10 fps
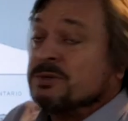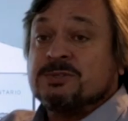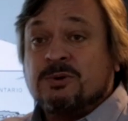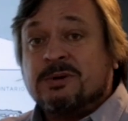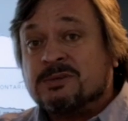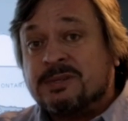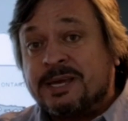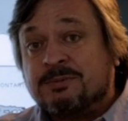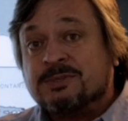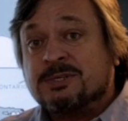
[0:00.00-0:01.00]
there's no other
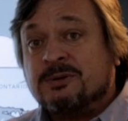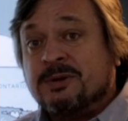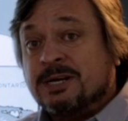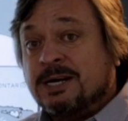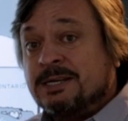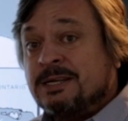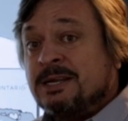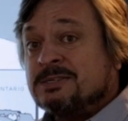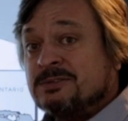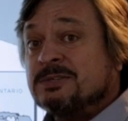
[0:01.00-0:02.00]
labels going on. So